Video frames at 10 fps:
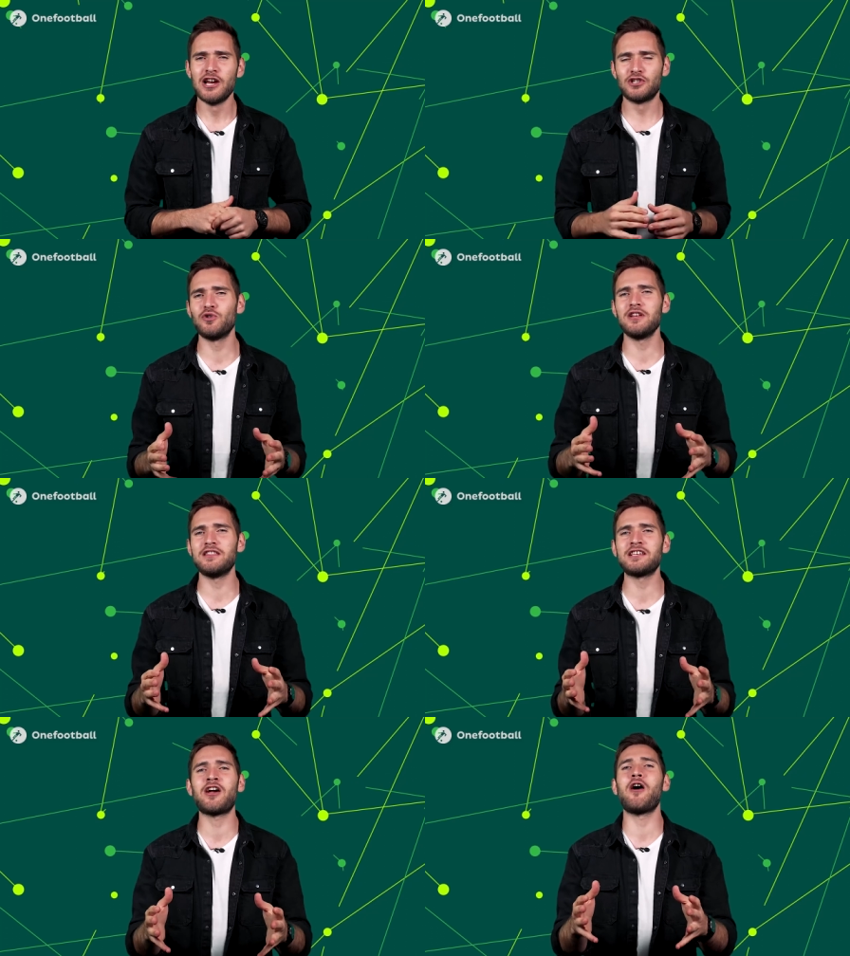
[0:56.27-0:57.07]
Surely
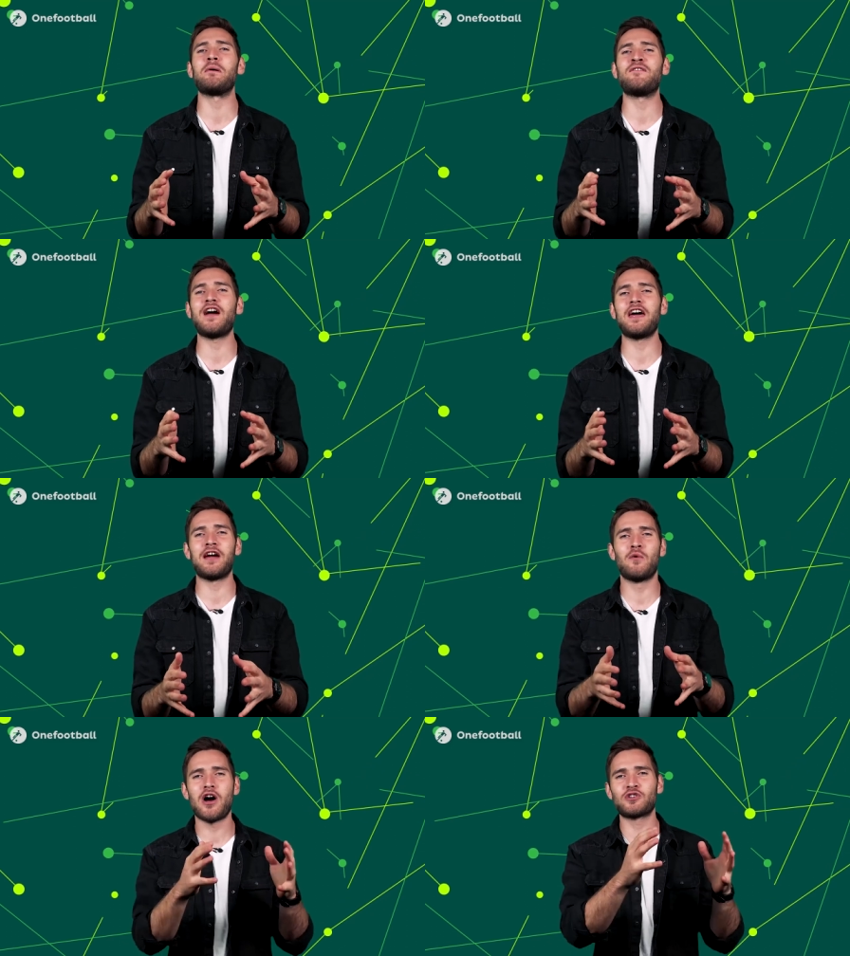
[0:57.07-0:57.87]
this can't be fair
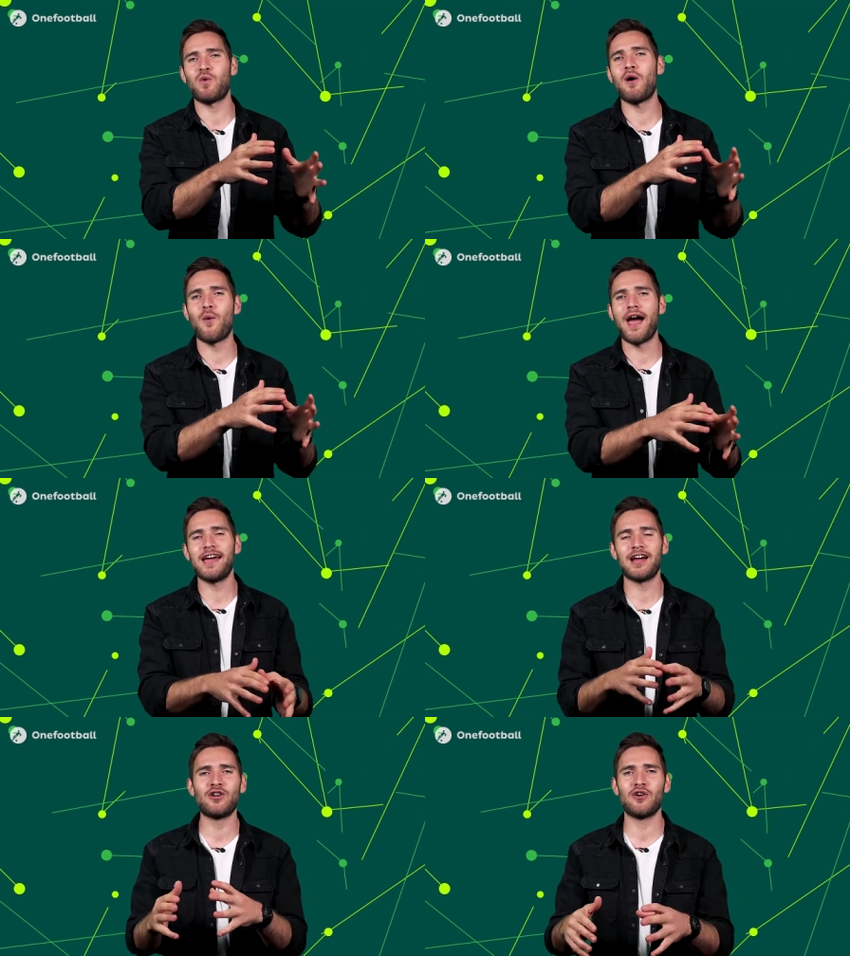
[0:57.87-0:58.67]
that it works one
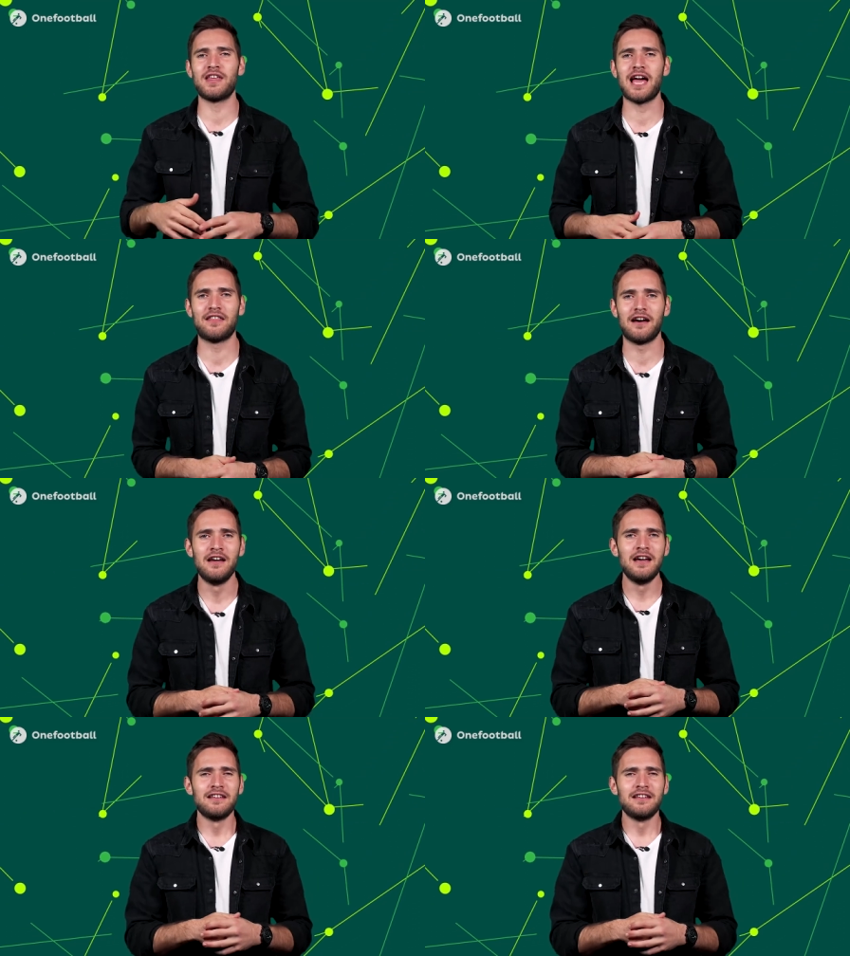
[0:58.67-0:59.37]
way and not the other.